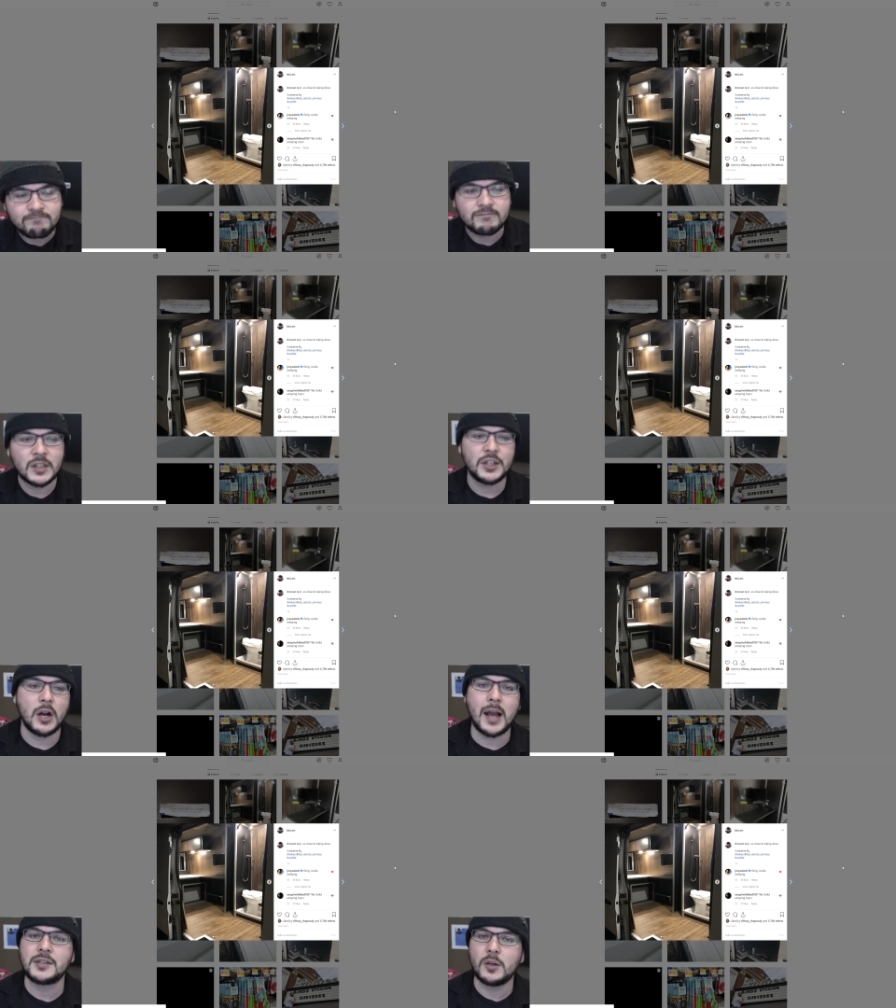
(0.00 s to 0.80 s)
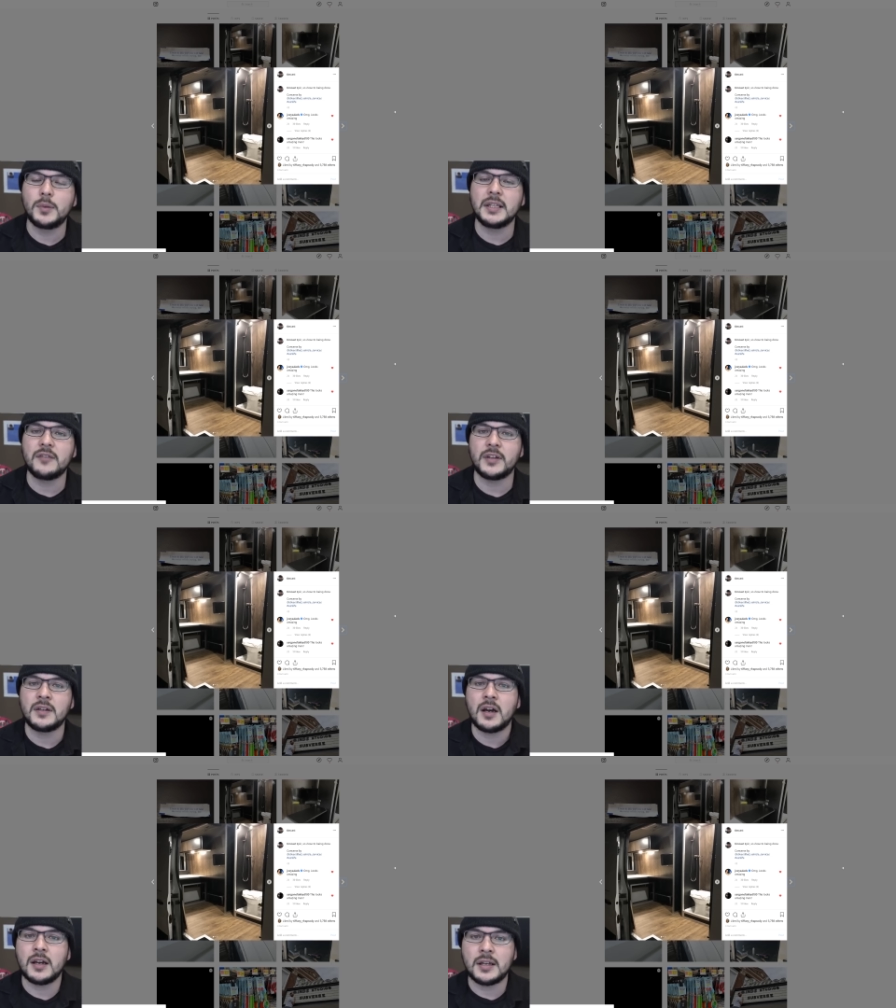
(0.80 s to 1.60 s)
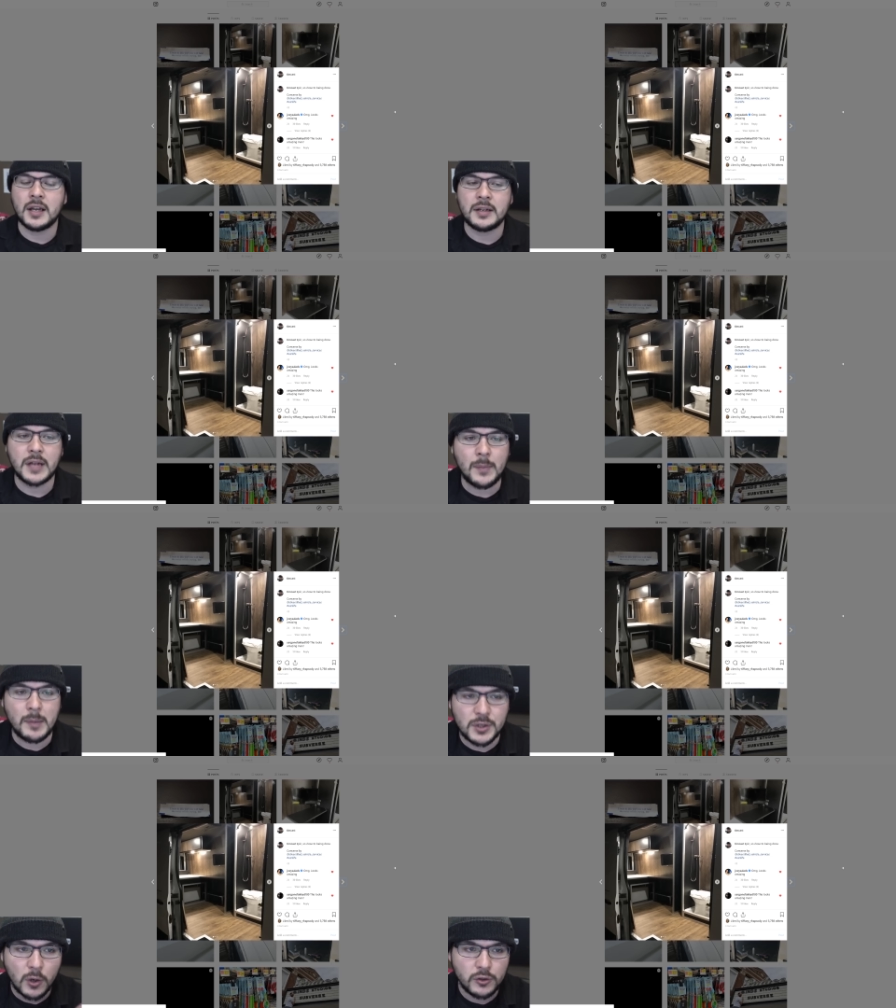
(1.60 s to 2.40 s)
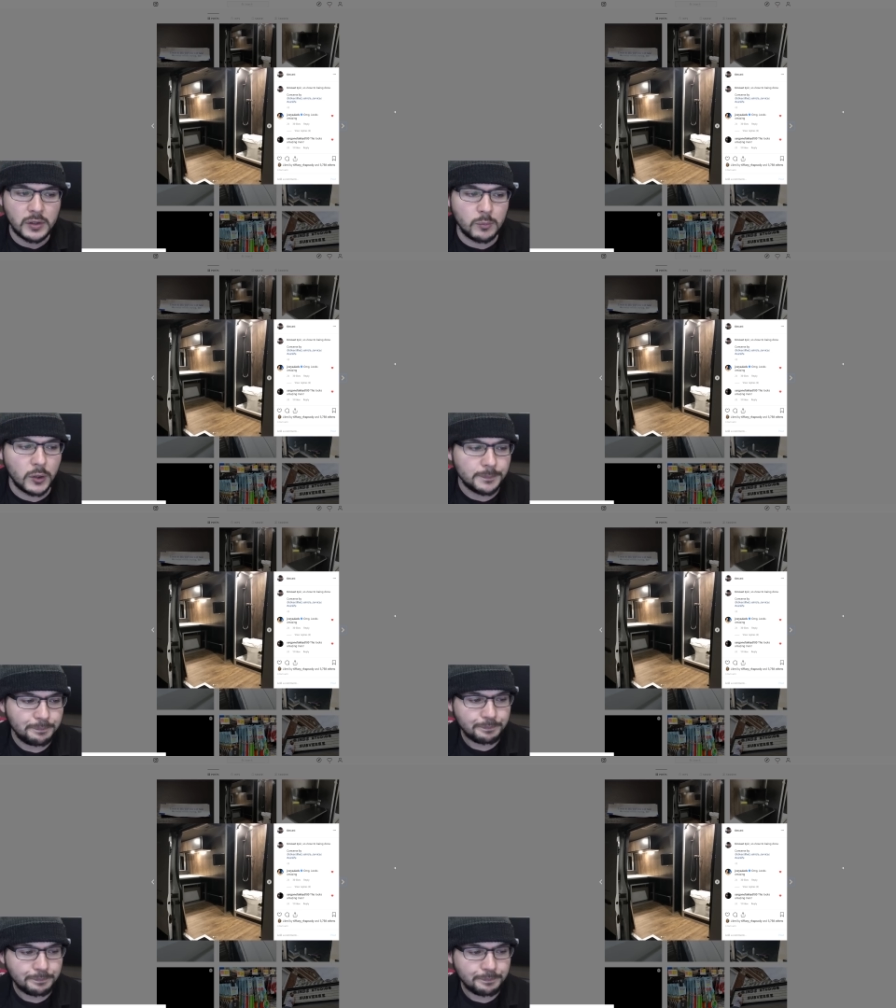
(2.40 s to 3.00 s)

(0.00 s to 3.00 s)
You know, I still believe in I'm a social liberal,